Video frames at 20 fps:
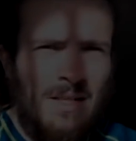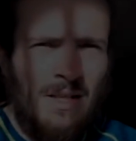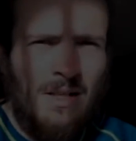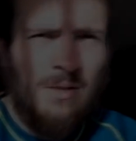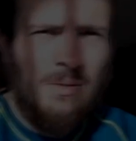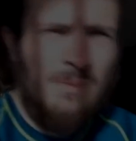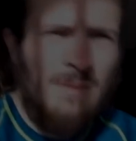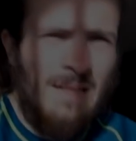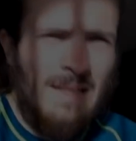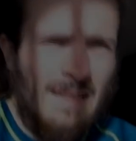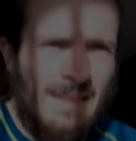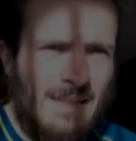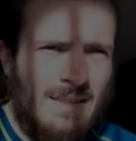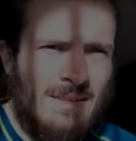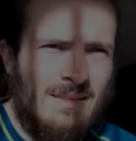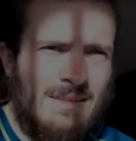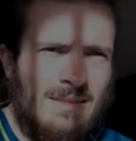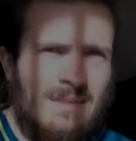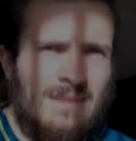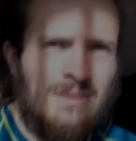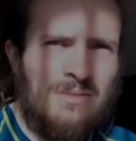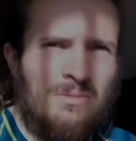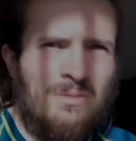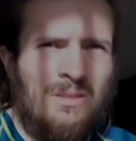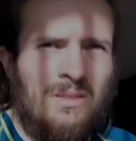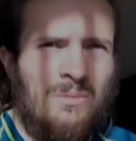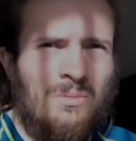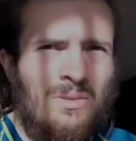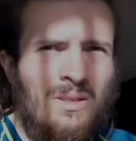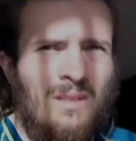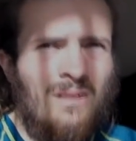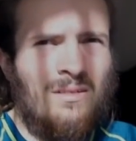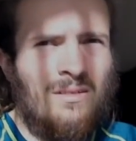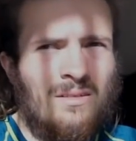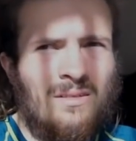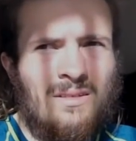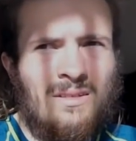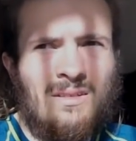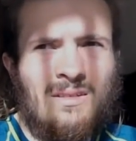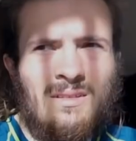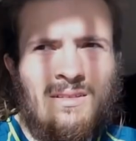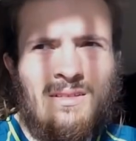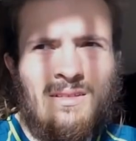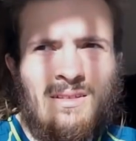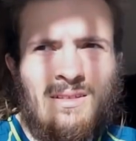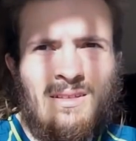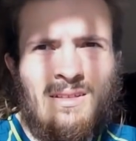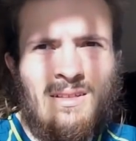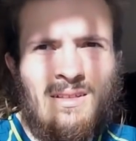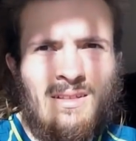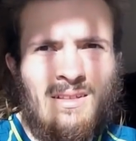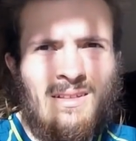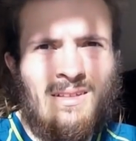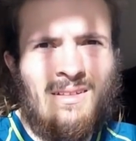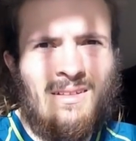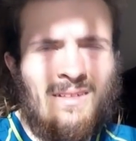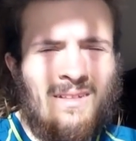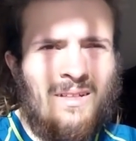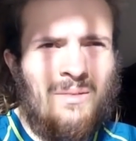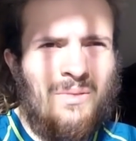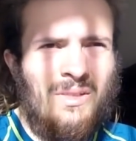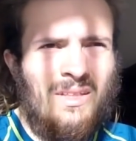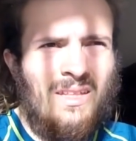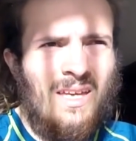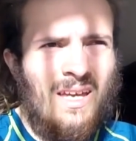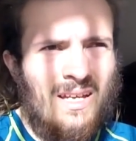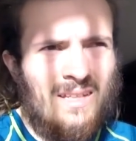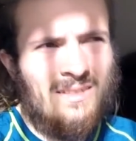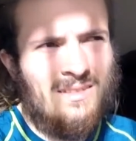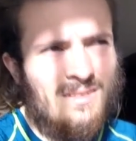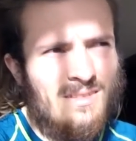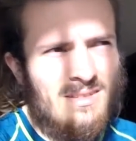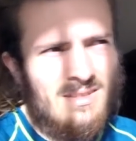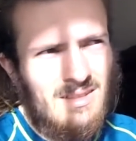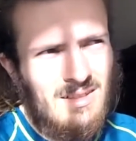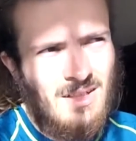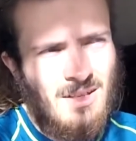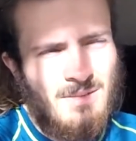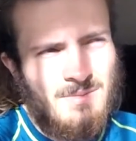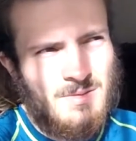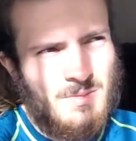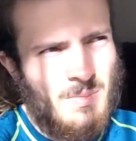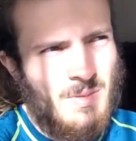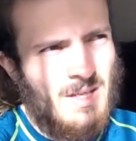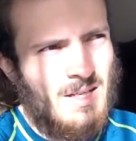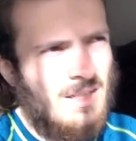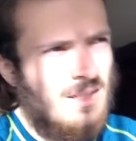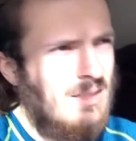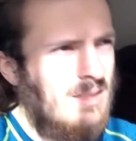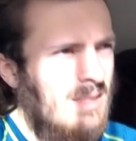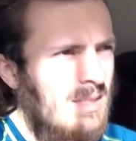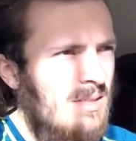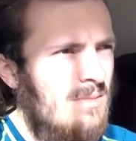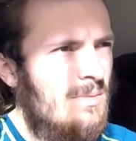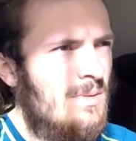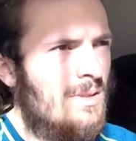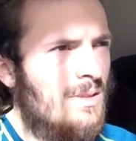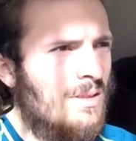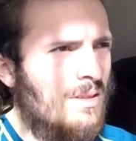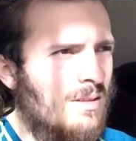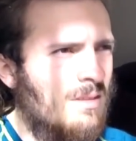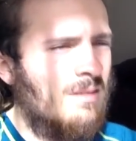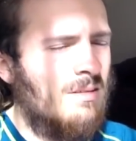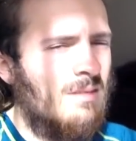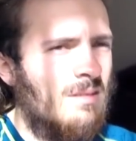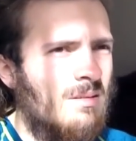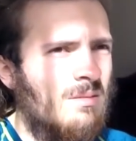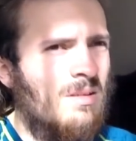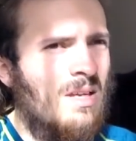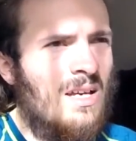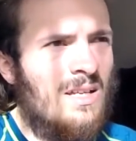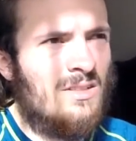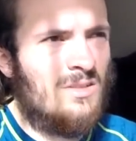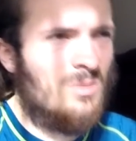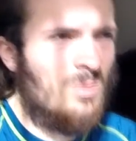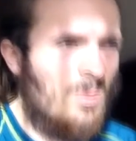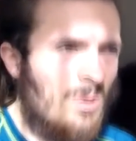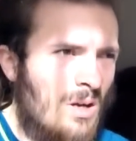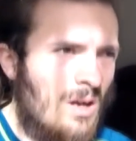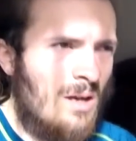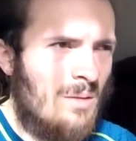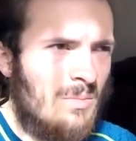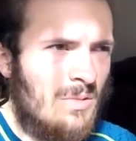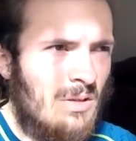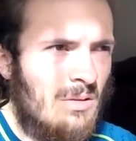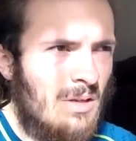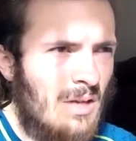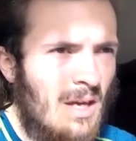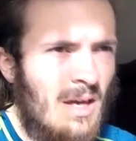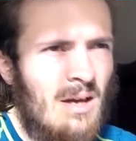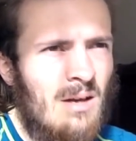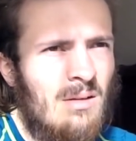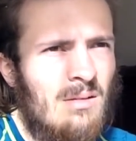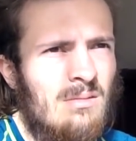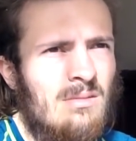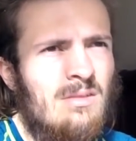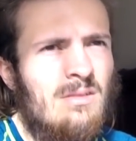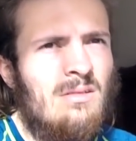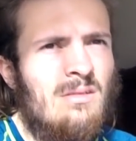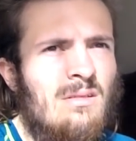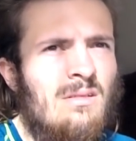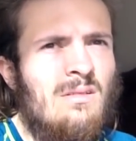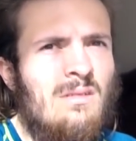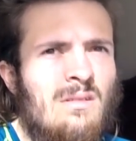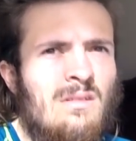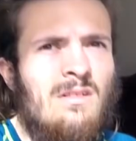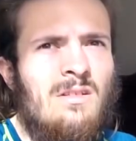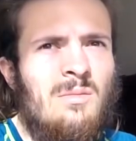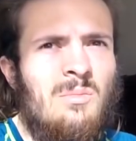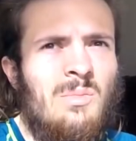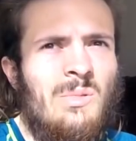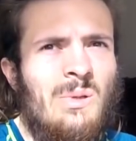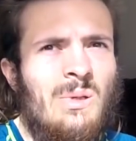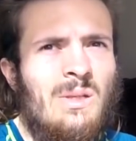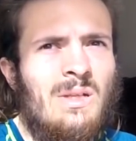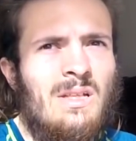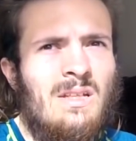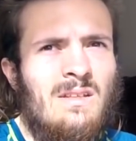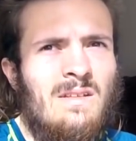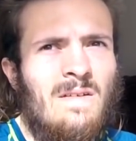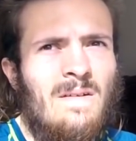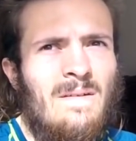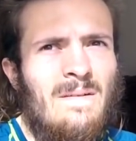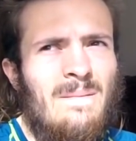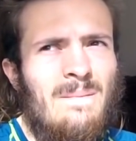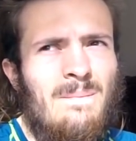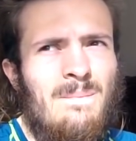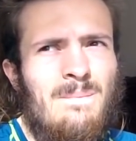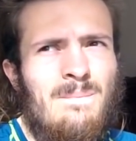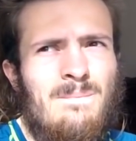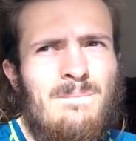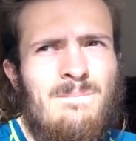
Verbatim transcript: lonely. It's really weird. I mean, yes, she comes back in the evening, and yes, I'm going out, but um,